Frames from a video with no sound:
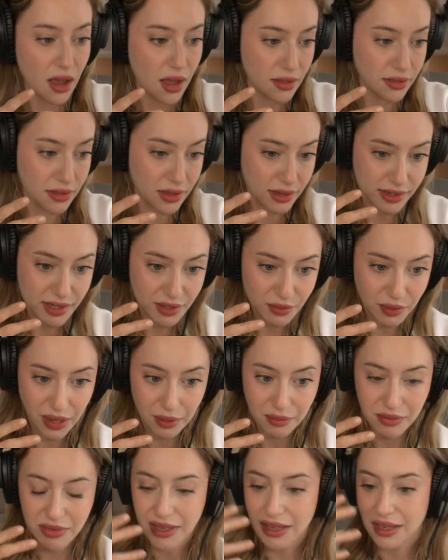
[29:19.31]
this is what
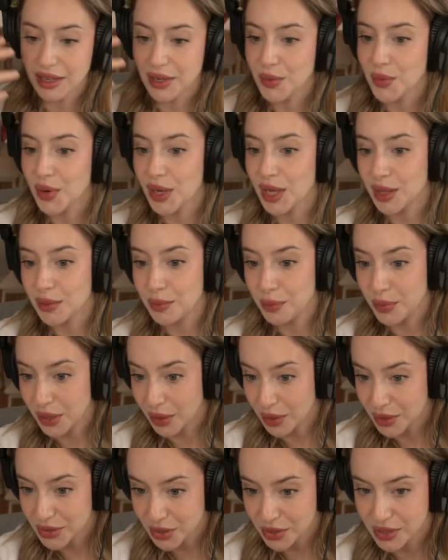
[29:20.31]
I'm dealing with, but
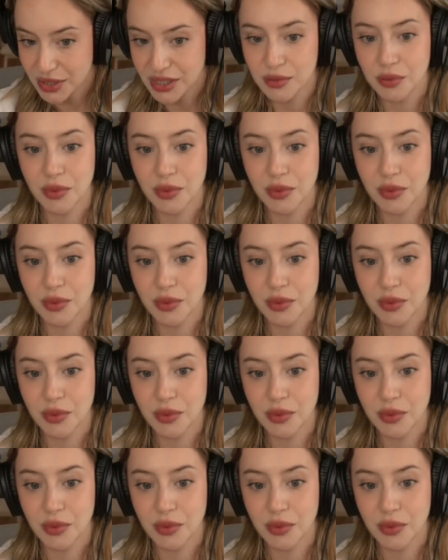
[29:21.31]
also this is